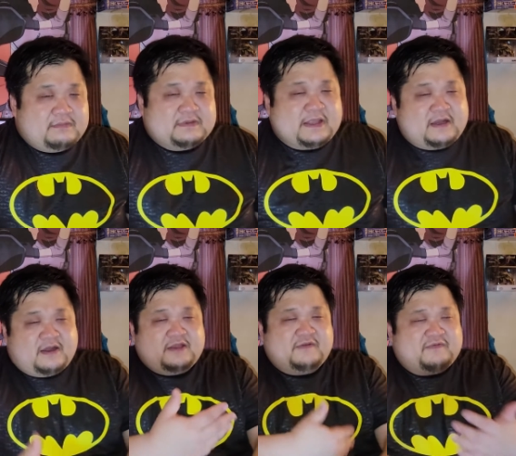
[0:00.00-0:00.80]
But later
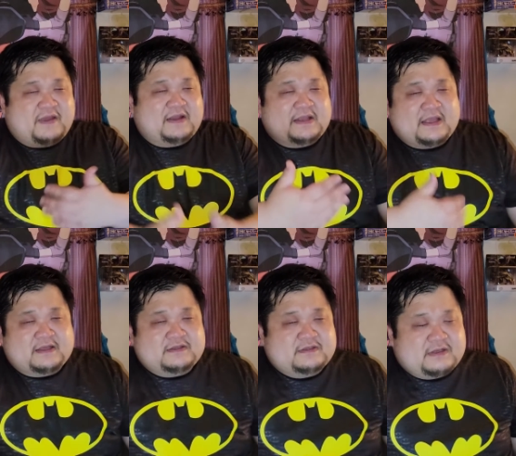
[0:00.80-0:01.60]
on you find
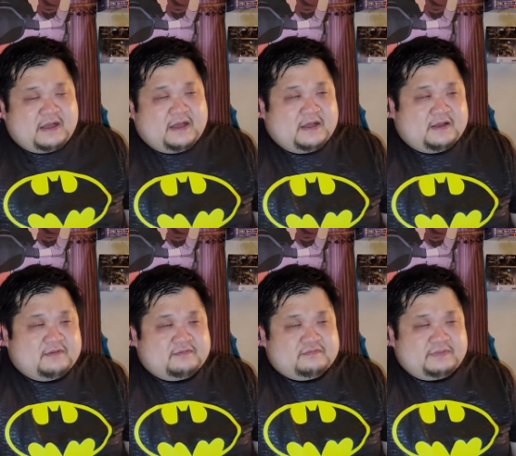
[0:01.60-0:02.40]
out,
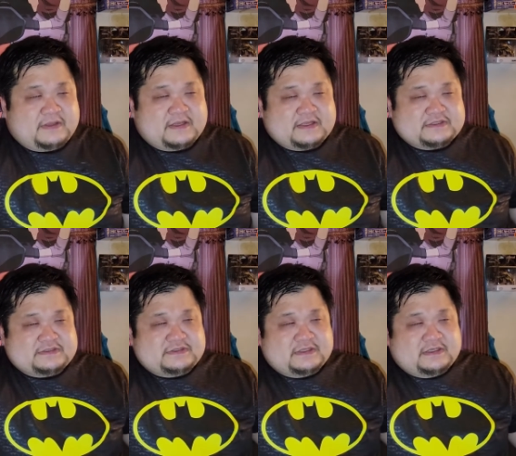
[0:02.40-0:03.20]

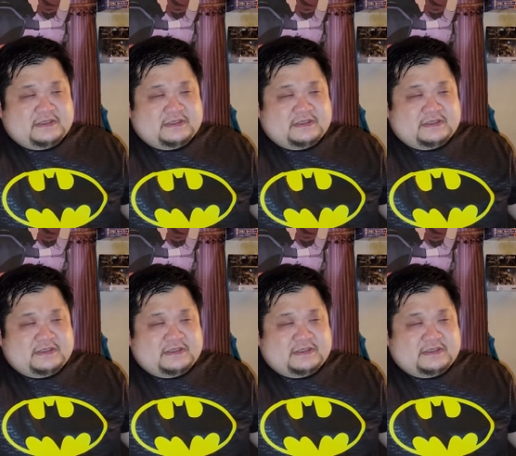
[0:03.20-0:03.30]
because